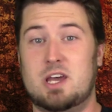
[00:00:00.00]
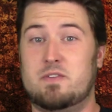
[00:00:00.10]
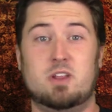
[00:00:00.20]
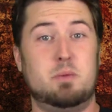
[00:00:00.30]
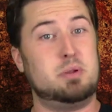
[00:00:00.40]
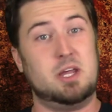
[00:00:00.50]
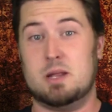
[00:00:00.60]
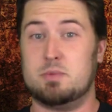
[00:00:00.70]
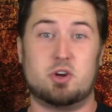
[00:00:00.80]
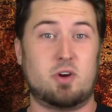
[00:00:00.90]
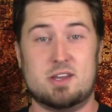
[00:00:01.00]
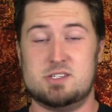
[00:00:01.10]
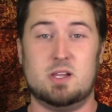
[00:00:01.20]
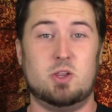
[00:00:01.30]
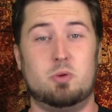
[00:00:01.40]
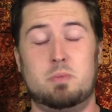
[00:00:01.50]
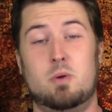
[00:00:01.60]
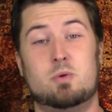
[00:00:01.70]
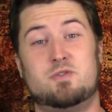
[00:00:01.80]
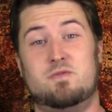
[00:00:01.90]
definitely played up the crazy a little
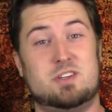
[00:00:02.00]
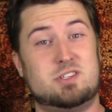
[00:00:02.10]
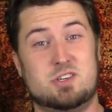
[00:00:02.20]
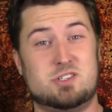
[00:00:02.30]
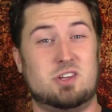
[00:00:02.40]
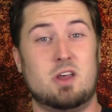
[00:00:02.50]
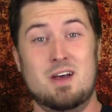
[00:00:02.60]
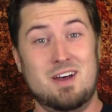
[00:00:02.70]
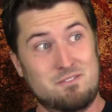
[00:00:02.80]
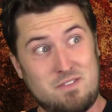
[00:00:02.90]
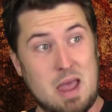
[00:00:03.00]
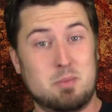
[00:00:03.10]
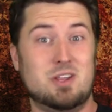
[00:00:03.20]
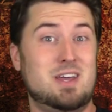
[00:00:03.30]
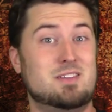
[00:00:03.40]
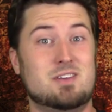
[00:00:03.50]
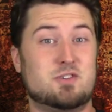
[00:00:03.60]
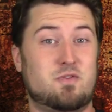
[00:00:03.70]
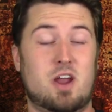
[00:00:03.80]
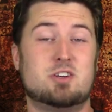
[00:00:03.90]
bit, which fits this family and
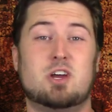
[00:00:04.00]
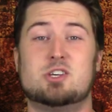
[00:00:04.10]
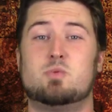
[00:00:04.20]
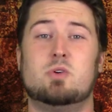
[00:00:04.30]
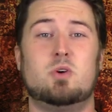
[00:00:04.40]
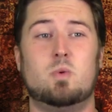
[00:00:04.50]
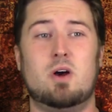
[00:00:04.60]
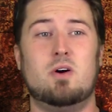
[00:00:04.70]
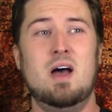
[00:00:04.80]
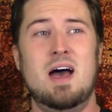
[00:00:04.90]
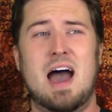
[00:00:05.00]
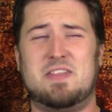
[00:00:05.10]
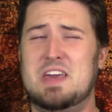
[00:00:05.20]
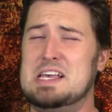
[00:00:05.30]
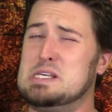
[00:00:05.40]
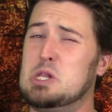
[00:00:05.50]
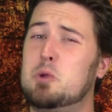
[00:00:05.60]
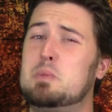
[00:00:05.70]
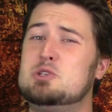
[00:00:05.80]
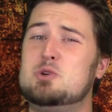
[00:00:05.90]
this franchise really well. I think he's a
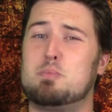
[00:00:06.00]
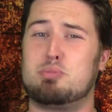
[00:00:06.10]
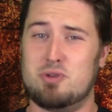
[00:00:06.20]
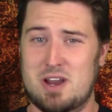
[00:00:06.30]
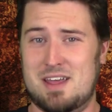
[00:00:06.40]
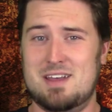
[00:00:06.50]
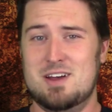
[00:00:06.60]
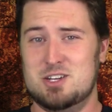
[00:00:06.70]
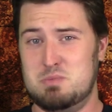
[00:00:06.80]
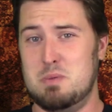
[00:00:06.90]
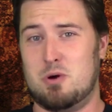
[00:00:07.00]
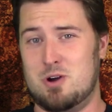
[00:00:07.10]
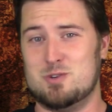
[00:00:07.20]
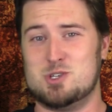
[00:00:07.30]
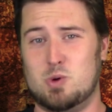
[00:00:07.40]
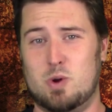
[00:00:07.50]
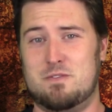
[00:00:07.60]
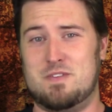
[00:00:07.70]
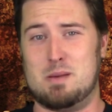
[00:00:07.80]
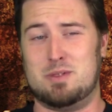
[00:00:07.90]
little bit too pretty to be part of the
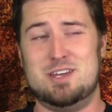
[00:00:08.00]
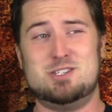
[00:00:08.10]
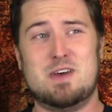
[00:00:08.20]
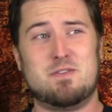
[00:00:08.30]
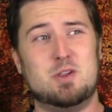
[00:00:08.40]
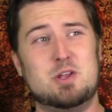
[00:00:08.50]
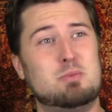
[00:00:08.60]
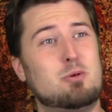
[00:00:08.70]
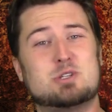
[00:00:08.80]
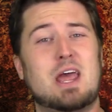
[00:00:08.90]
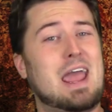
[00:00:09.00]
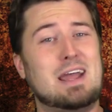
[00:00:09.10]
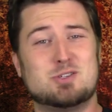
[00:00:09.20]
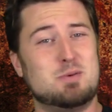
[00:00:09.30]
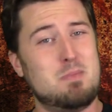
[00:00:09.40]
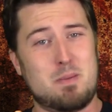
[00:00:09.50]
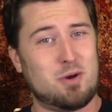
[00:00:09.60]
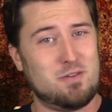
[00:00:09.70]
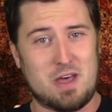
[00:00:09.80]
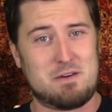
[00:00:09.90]
Sawyer family. He's definitely the most handsome
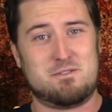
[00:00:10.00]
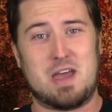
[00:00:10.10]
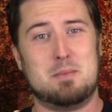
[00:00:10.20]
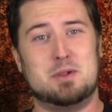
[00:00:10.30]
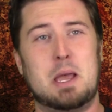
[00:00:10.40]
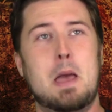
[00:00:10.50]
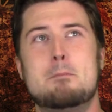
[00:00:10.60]
member of that family